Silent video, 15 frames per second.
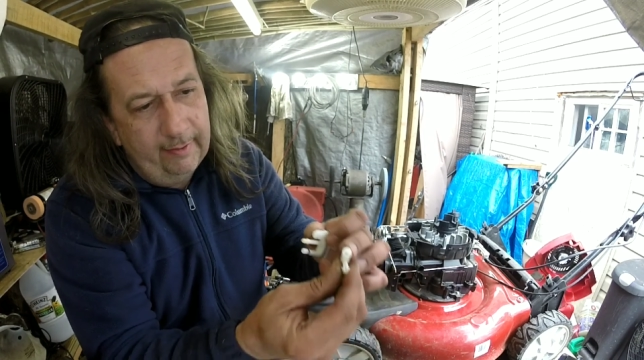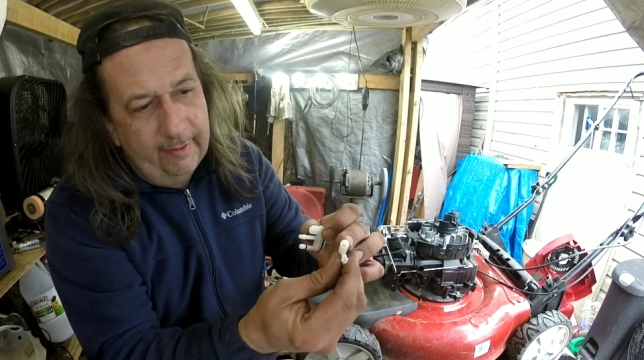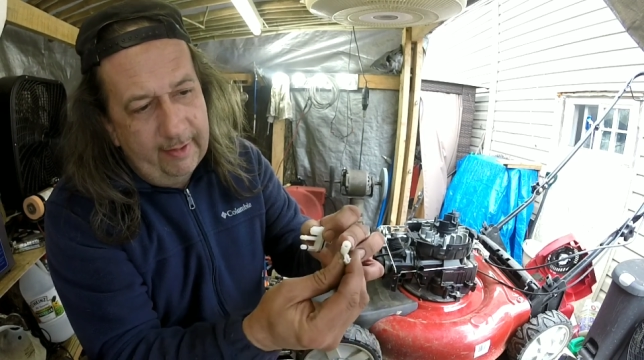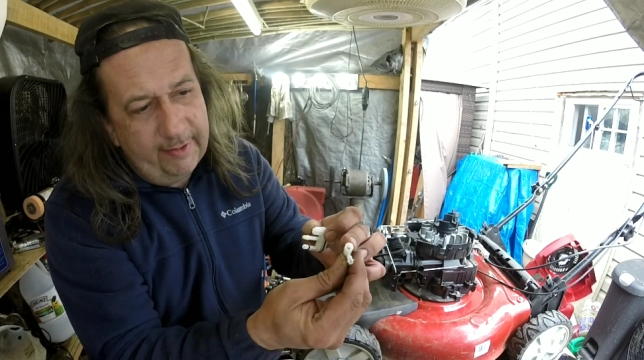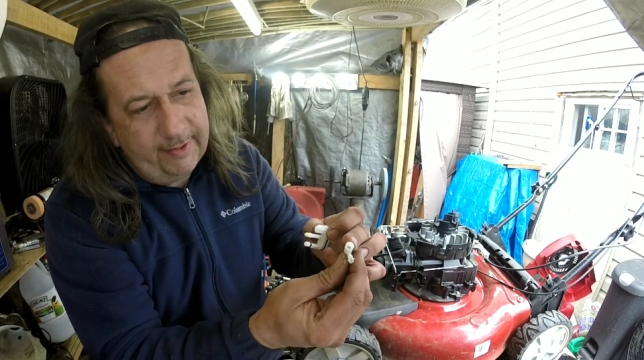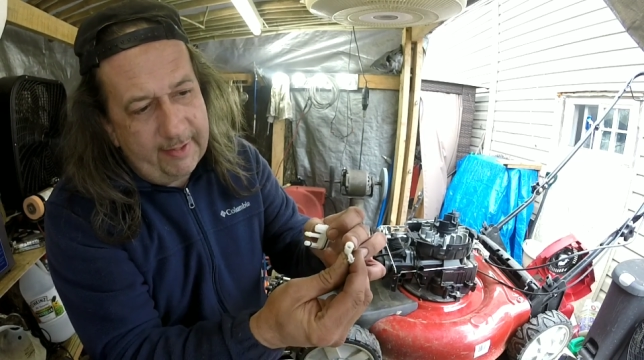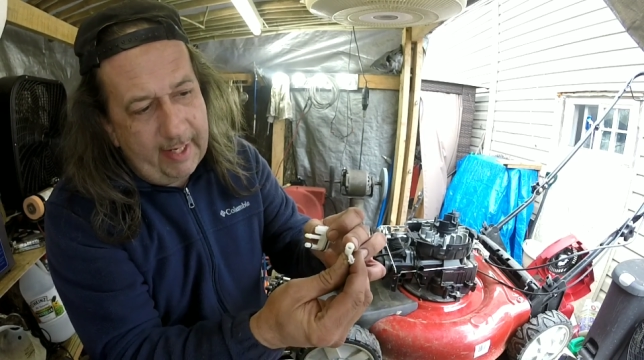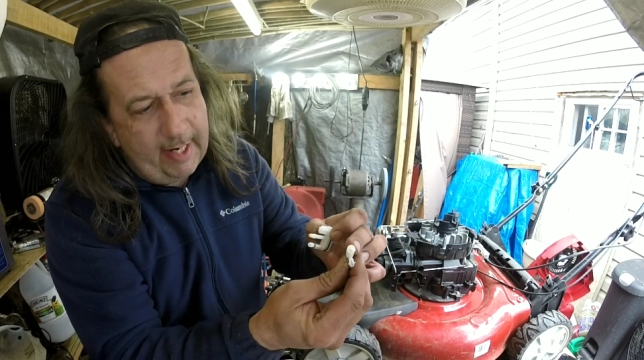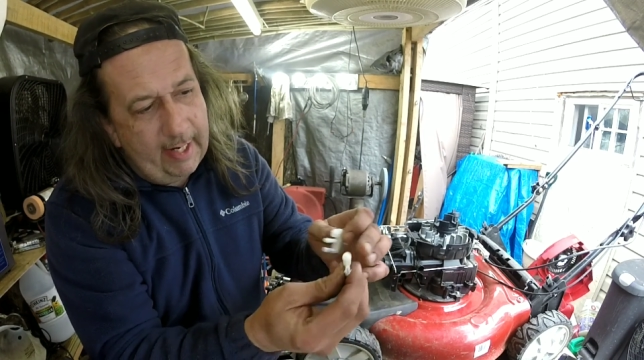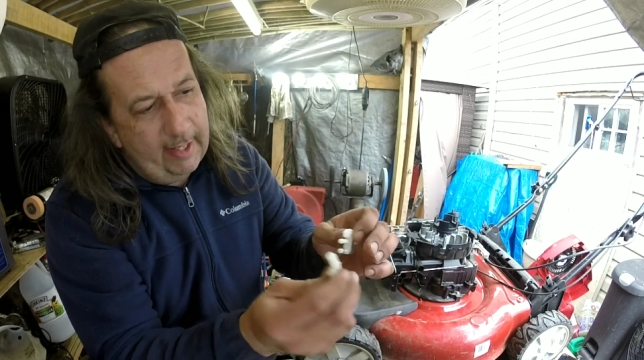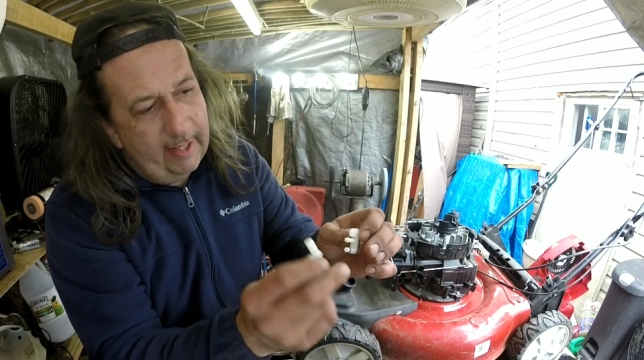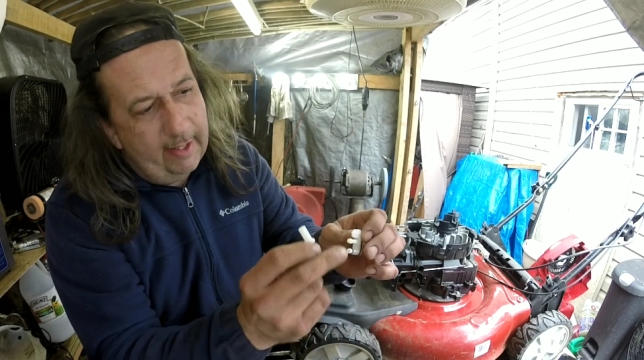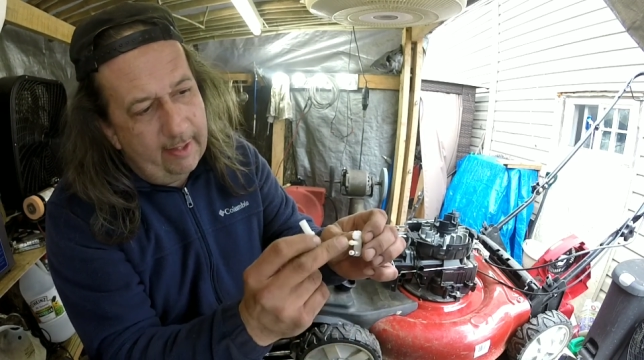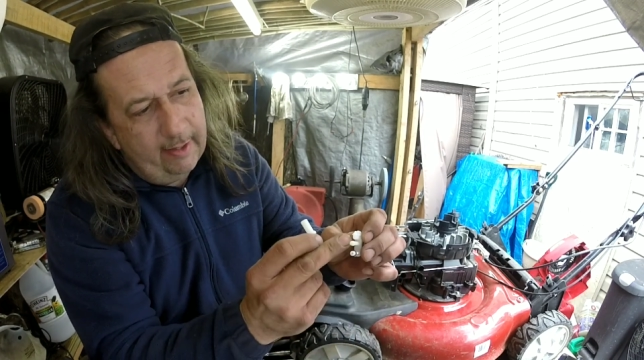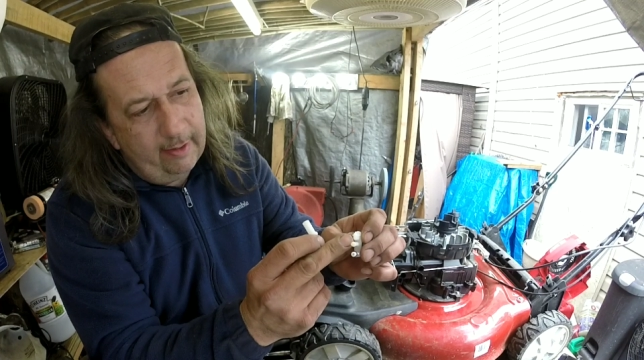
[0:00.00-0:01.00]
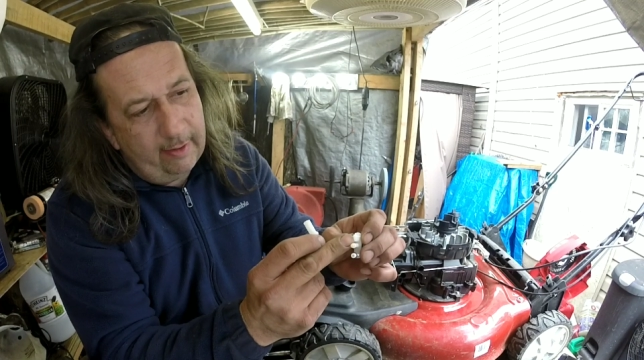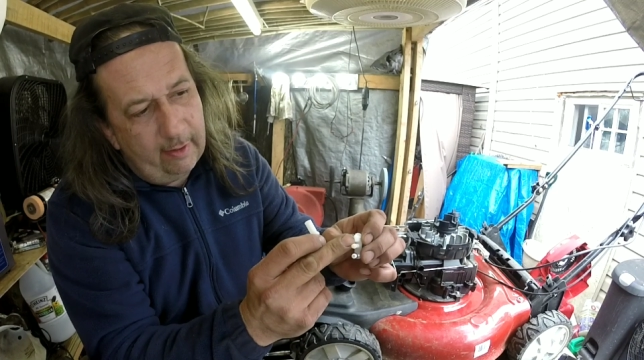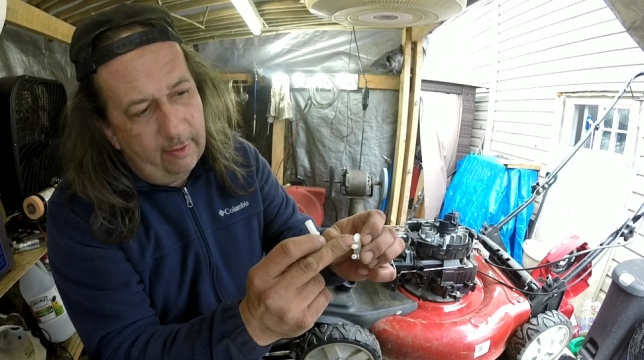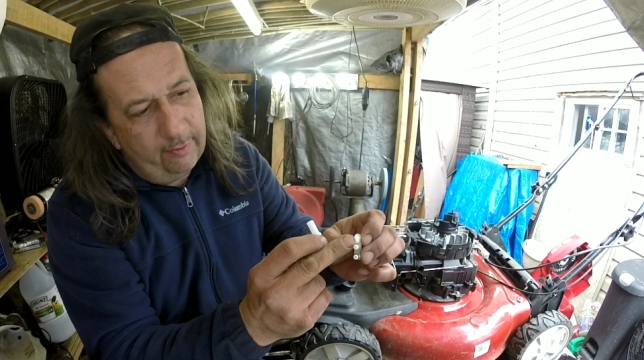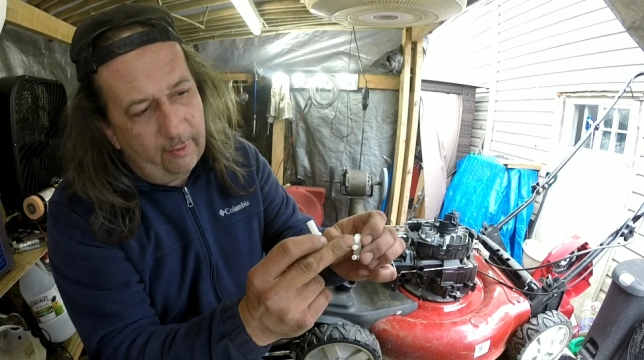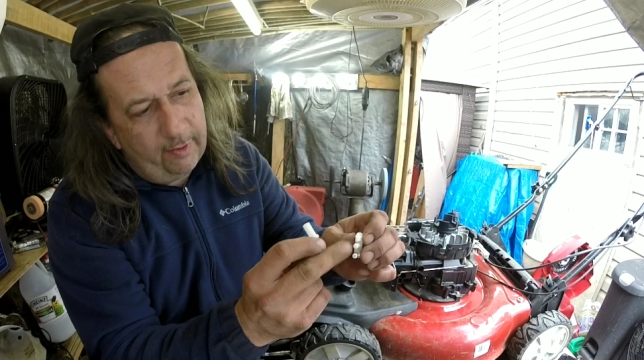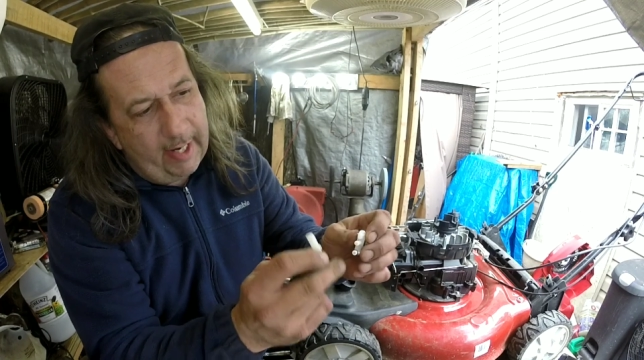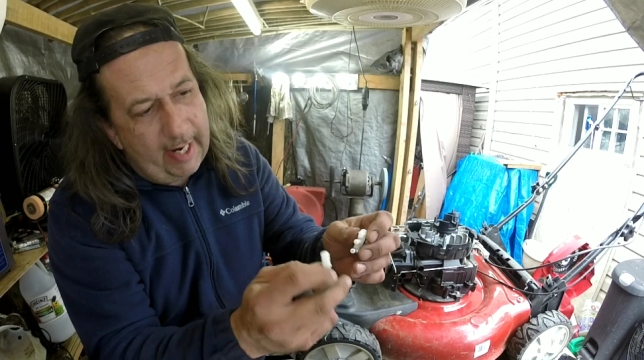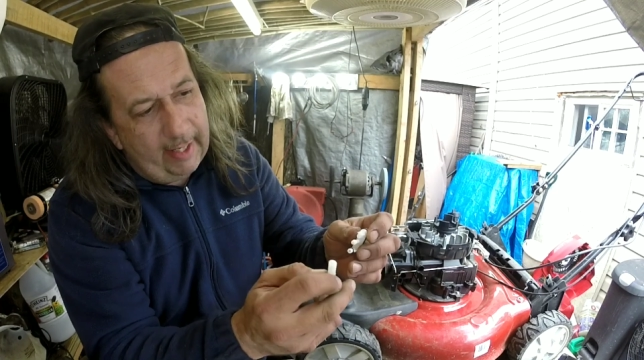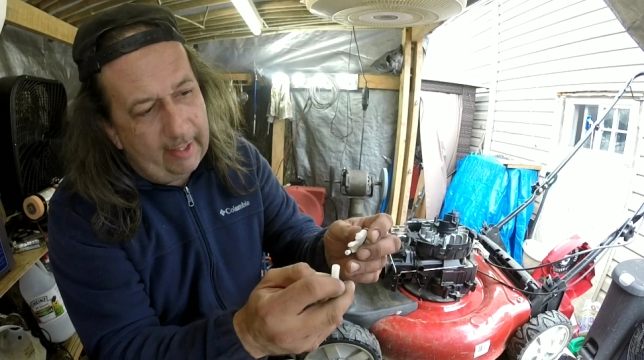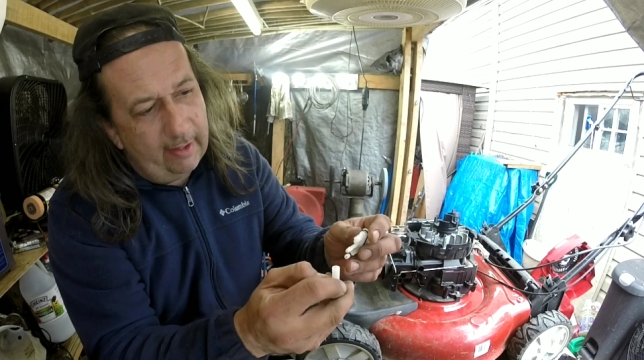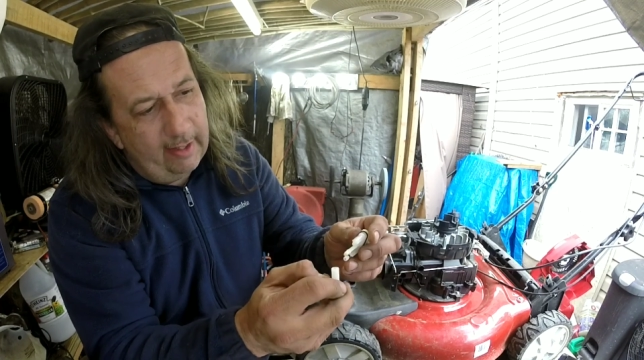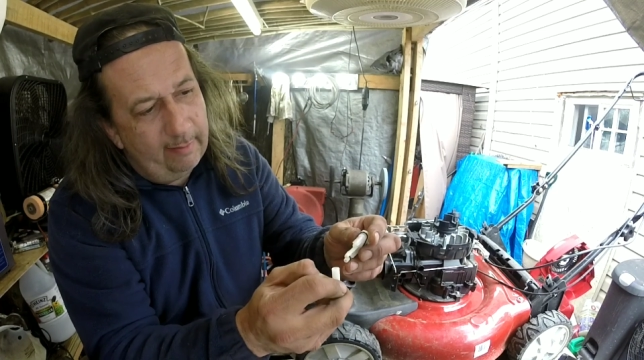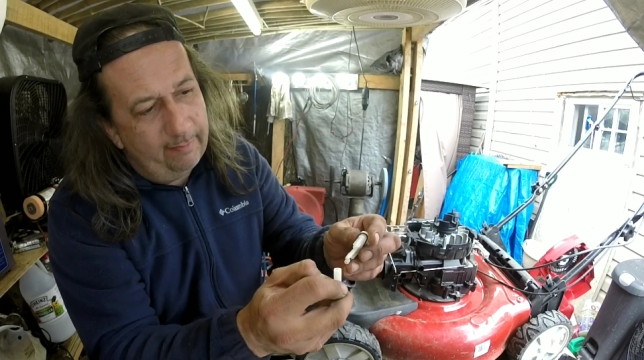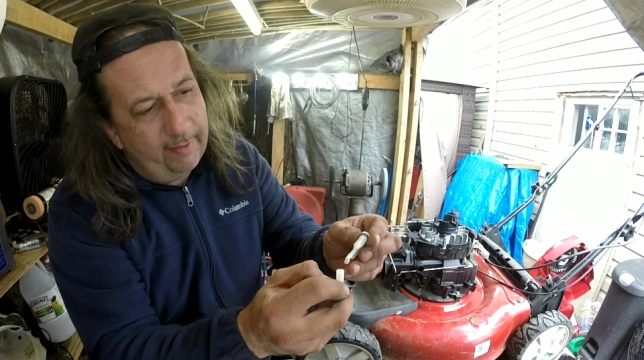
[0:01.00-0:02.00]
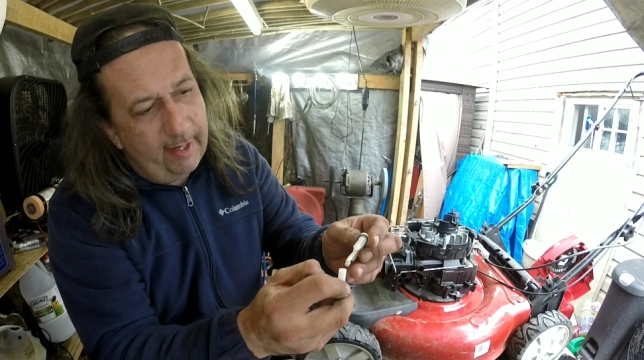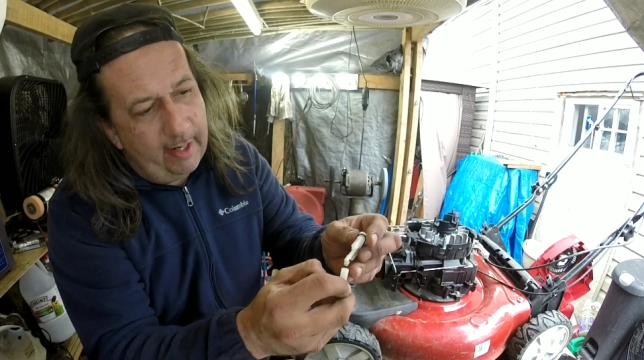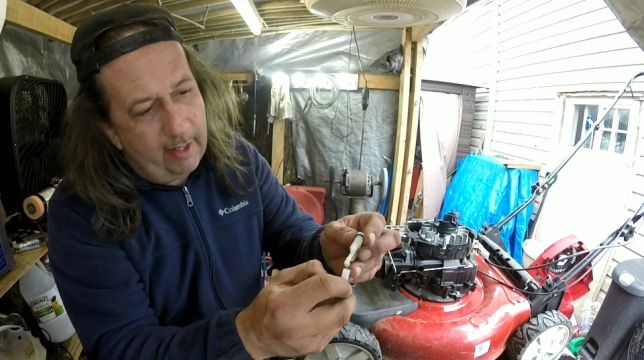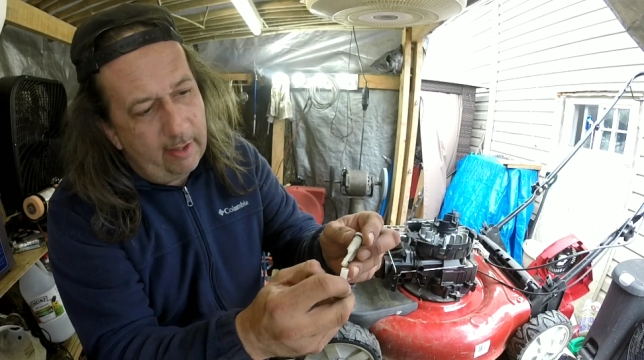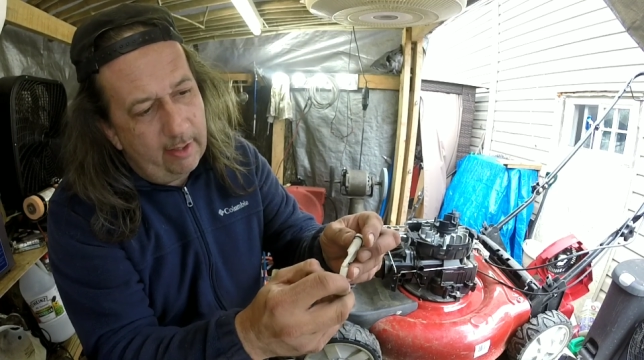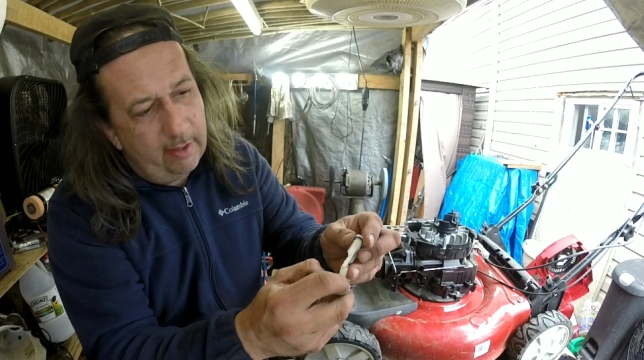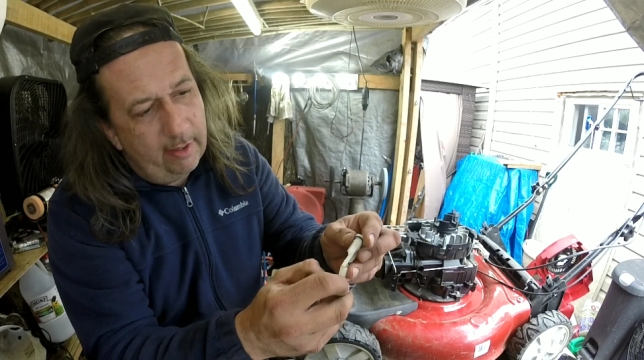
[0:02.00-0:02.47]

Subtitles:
this side goes on that clip there,